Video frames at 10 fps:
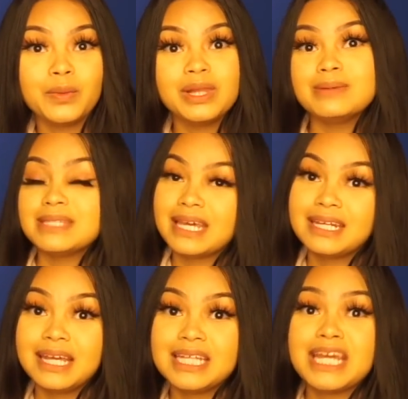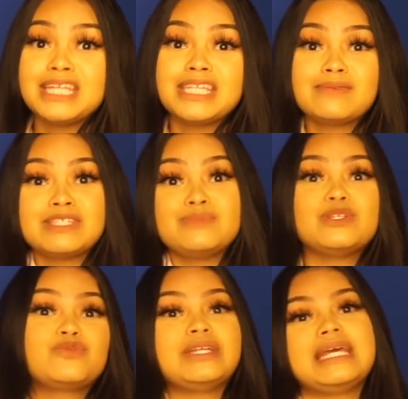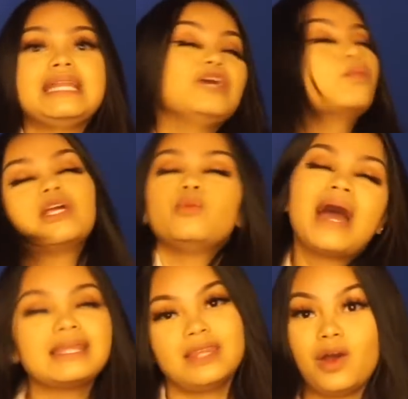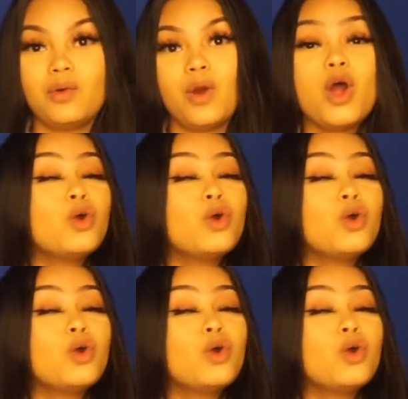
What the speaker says: Let me say it again. Yams is bitch finna get lit where you at though?